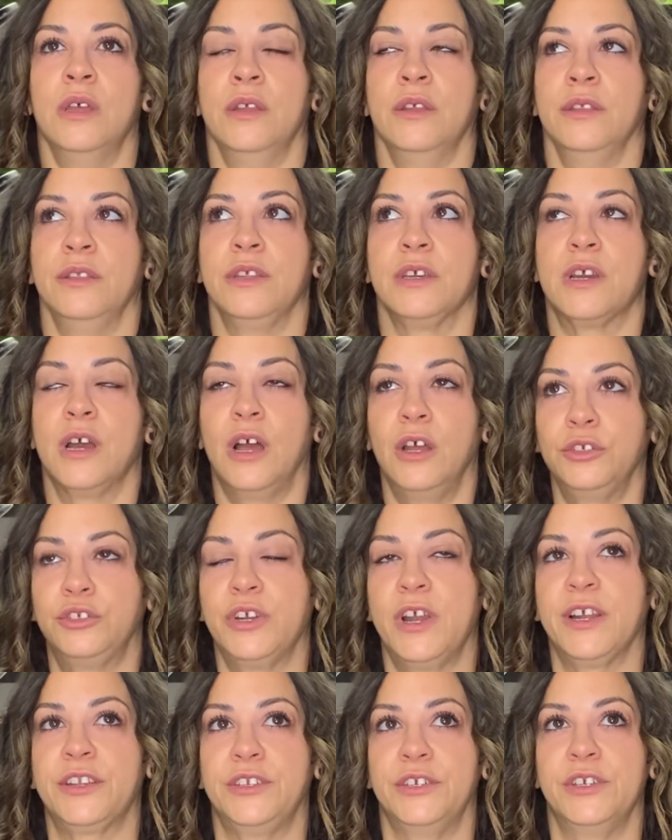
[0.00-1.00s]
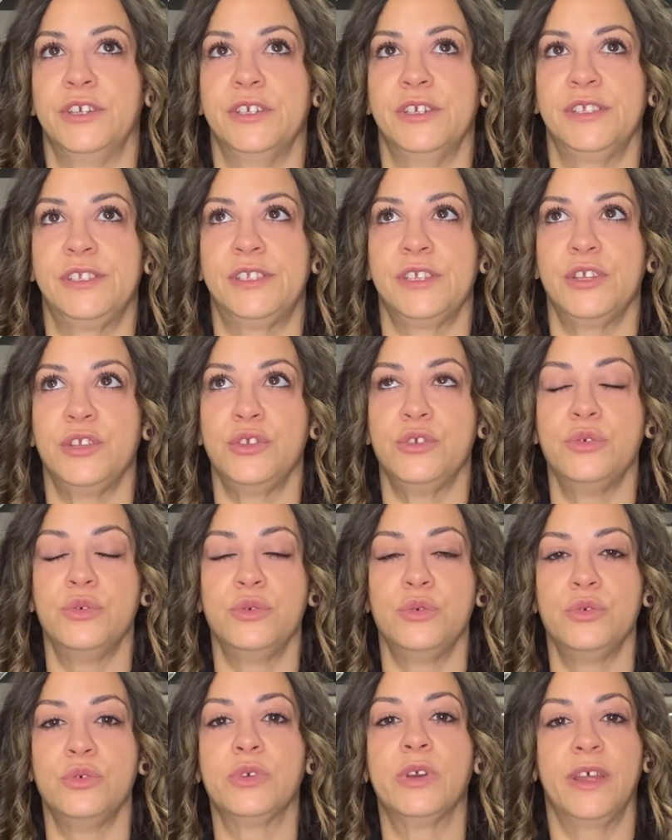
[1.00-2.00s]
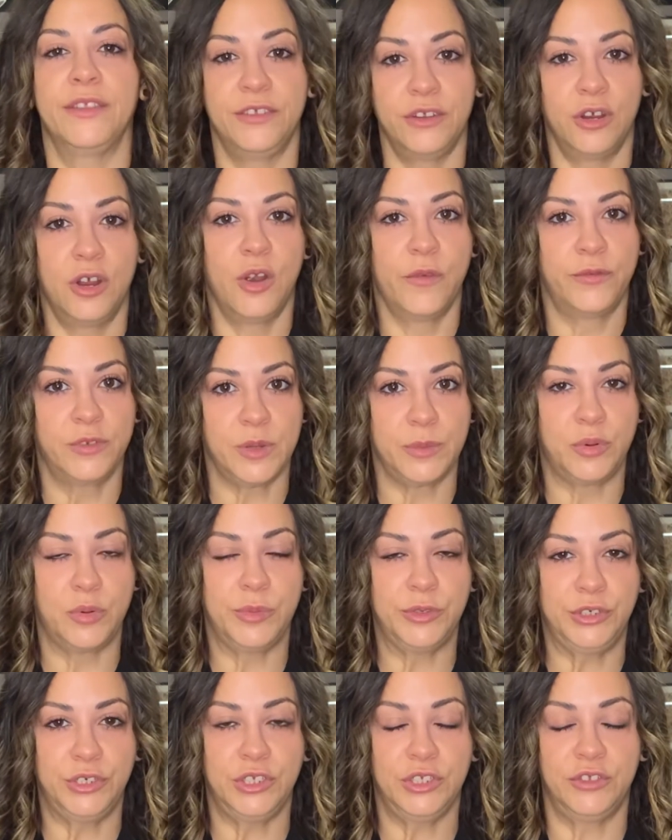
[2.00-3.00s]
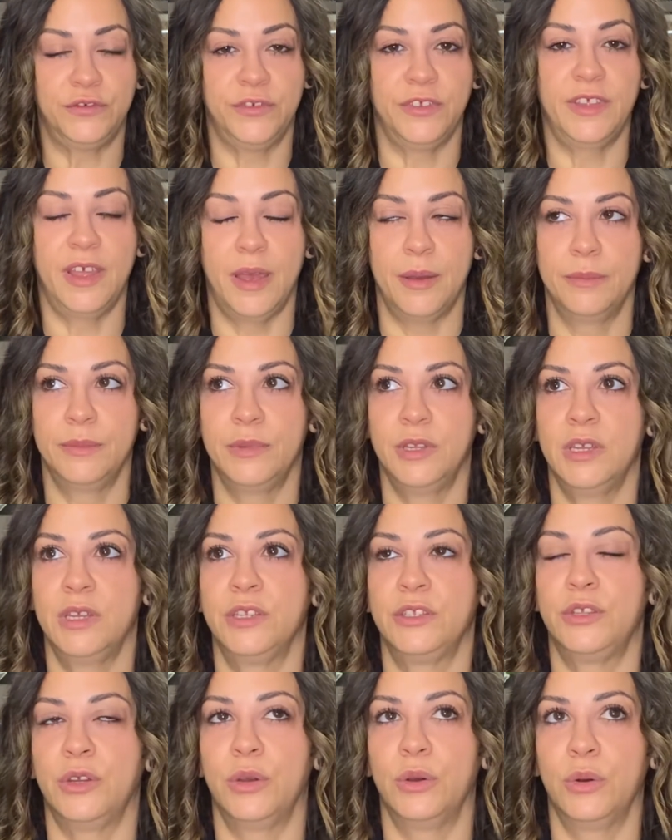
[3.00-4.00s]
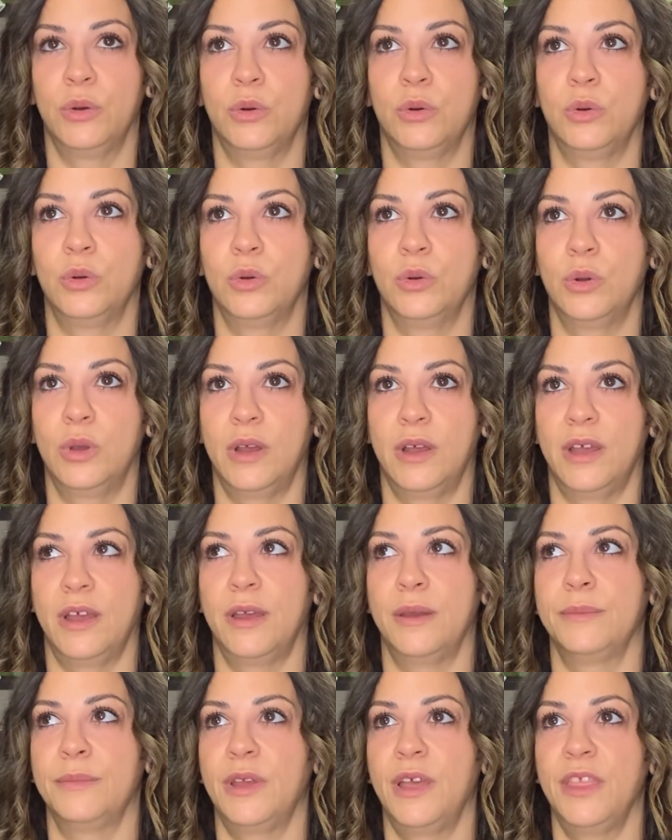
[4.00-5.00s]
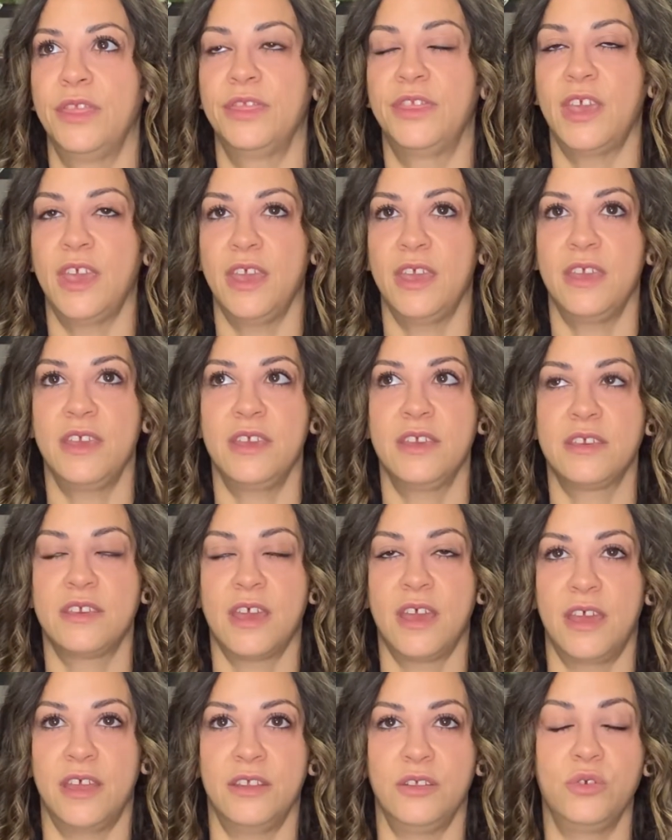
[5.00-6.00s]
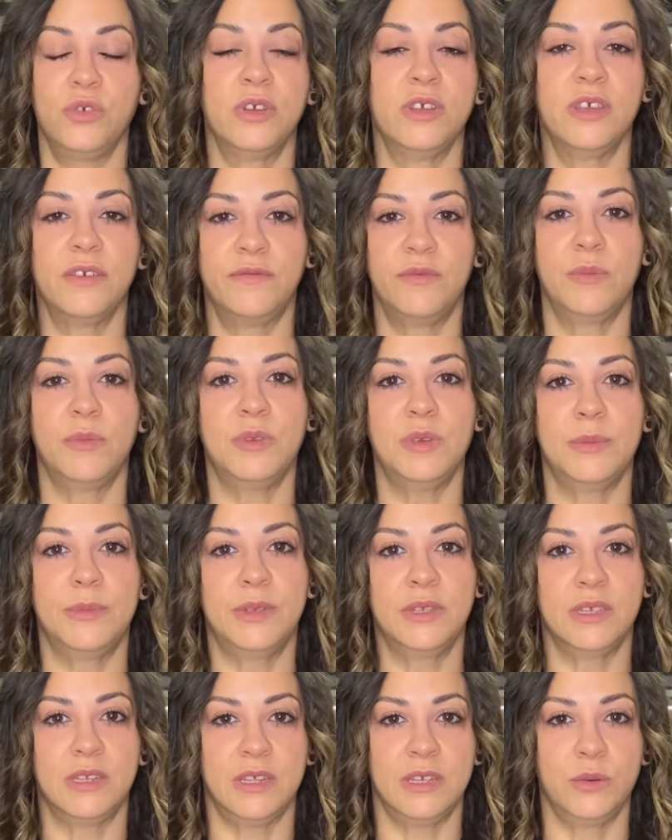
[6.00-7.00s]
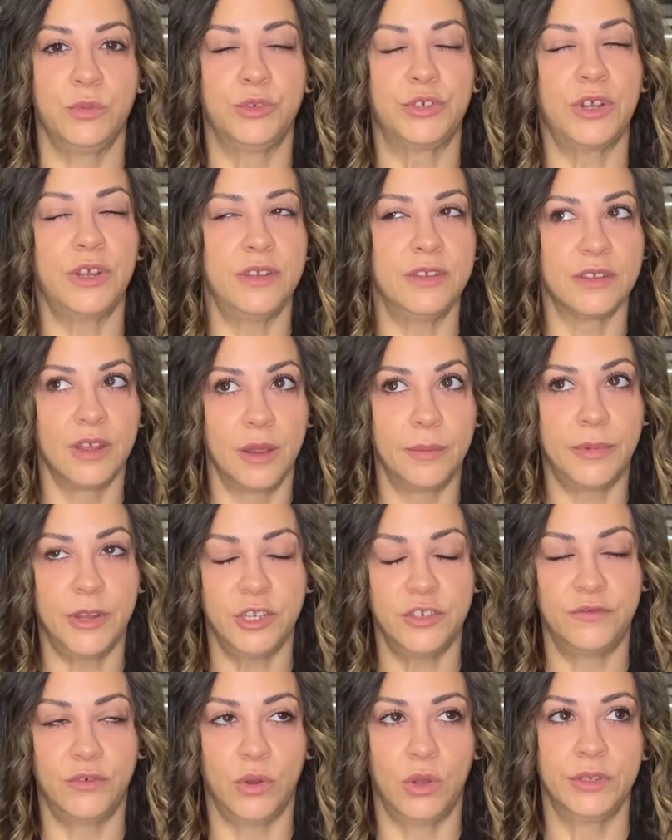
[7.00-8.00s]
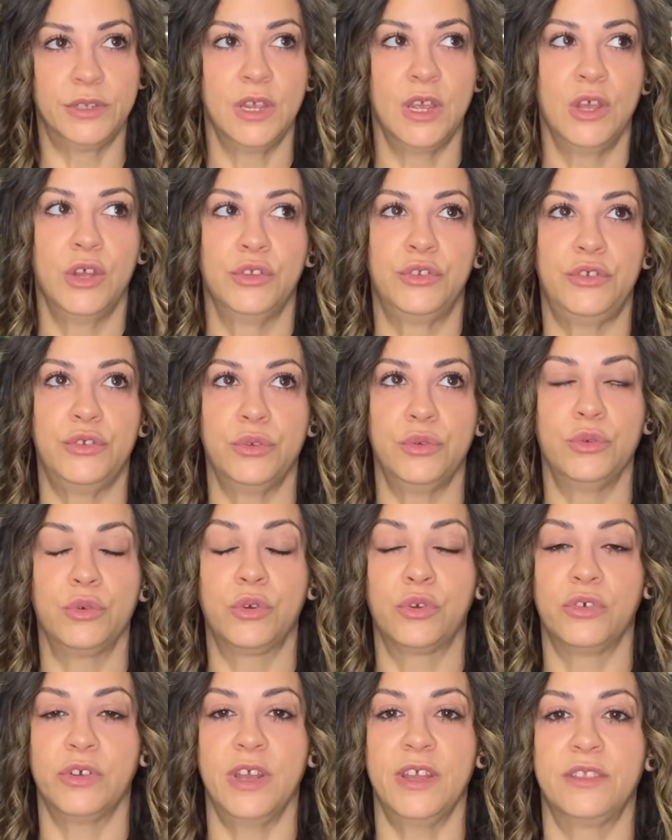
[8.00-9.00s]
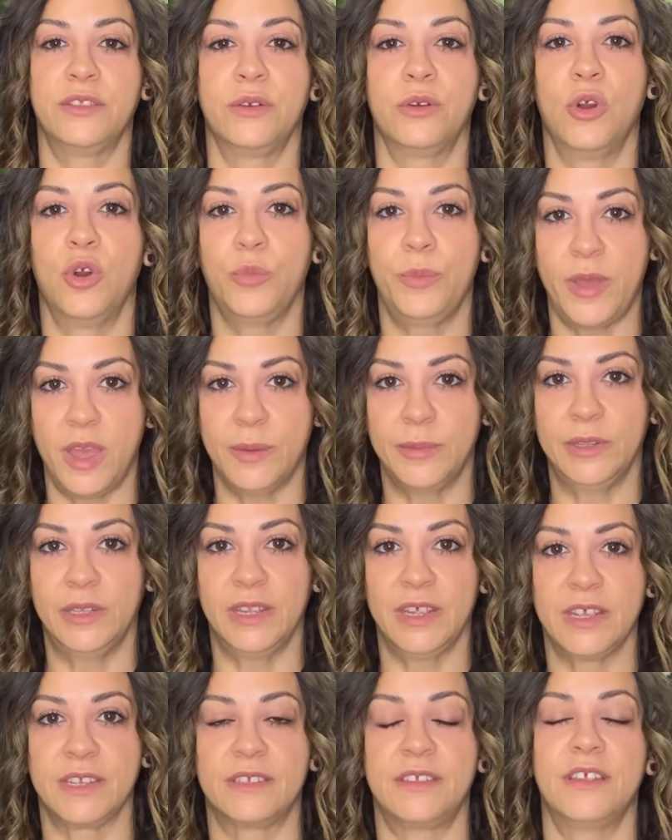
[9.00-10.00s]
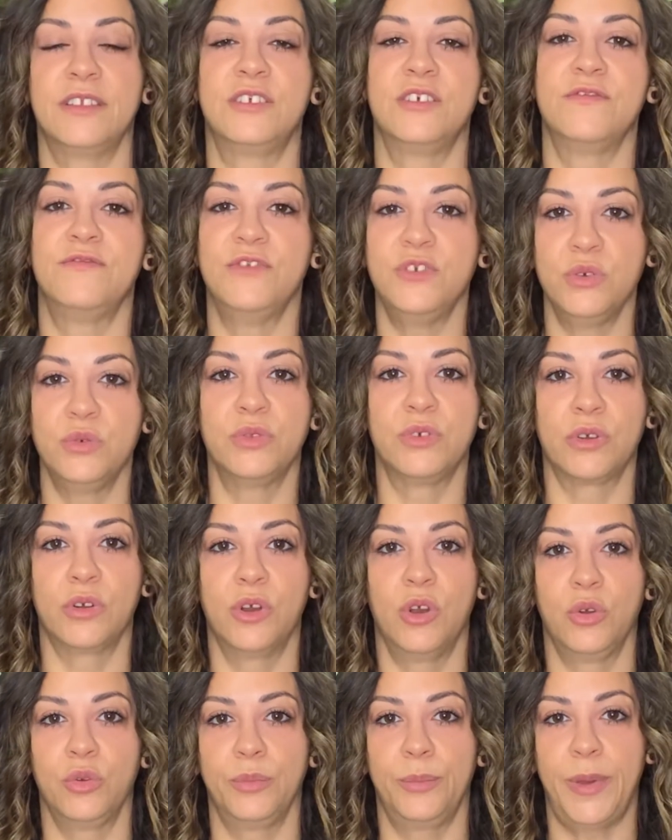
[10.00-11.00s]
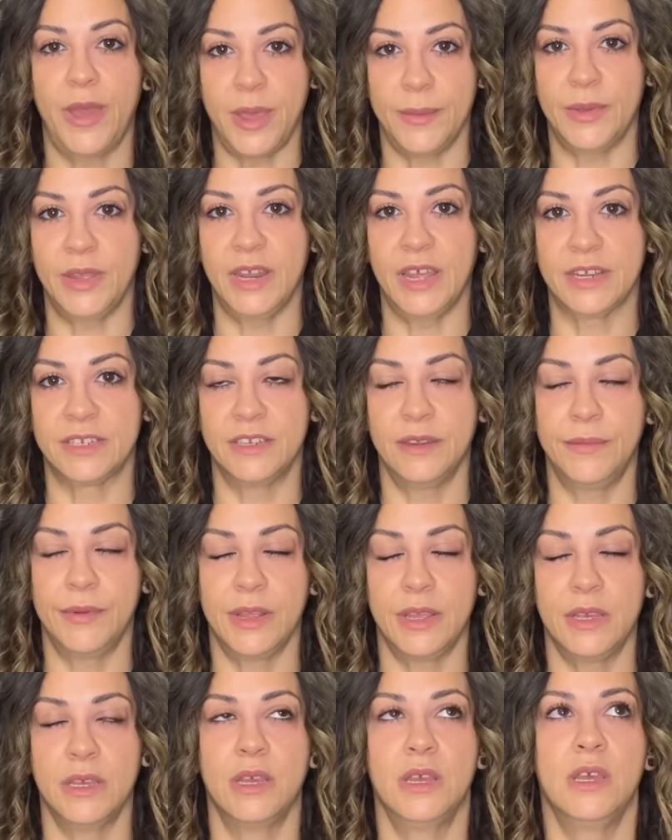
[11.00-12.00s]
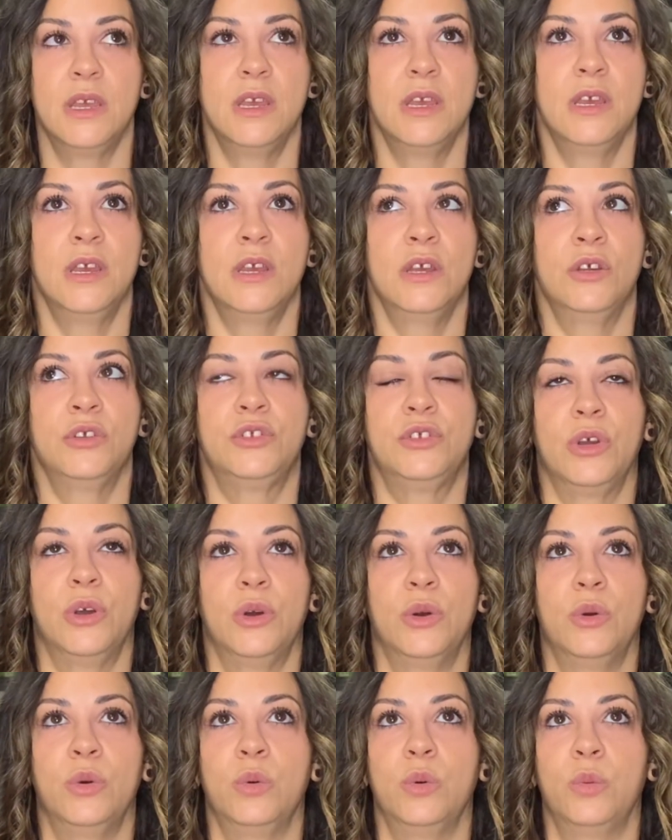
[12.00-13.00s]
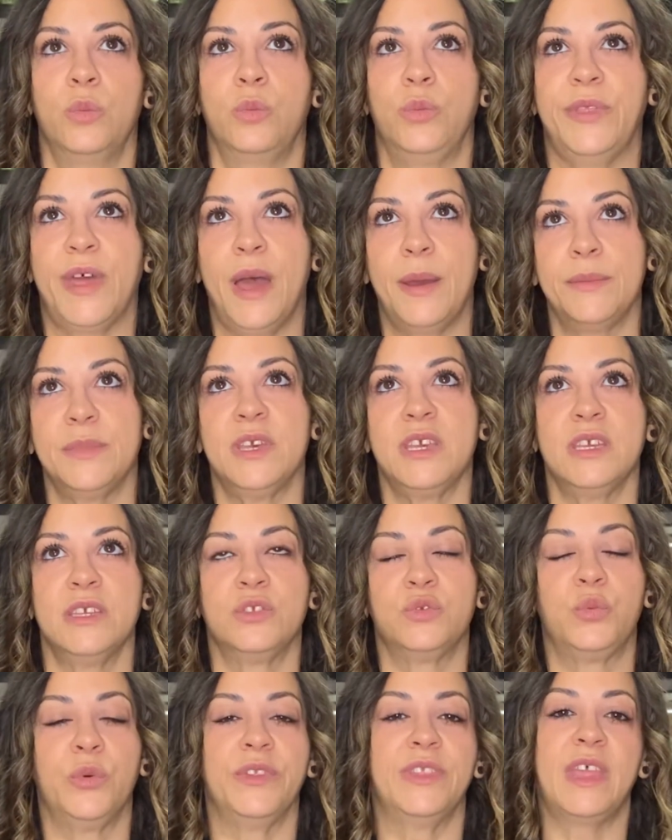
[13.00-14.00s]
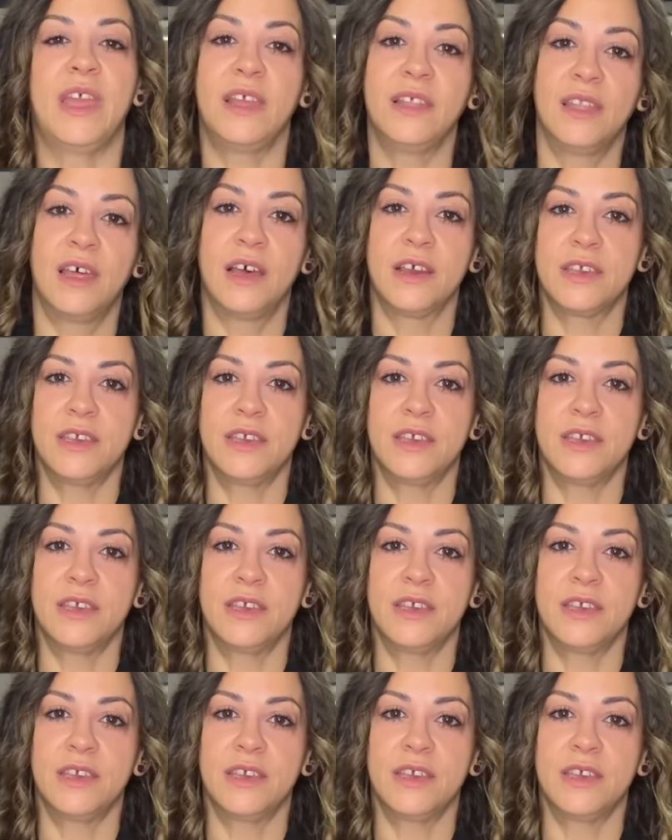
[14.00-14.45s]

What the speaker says: the contractors, there are some permissions for them. So you can give them the ability, which is on by default, to create their own payment links and to view their own payment activity. So that means when they log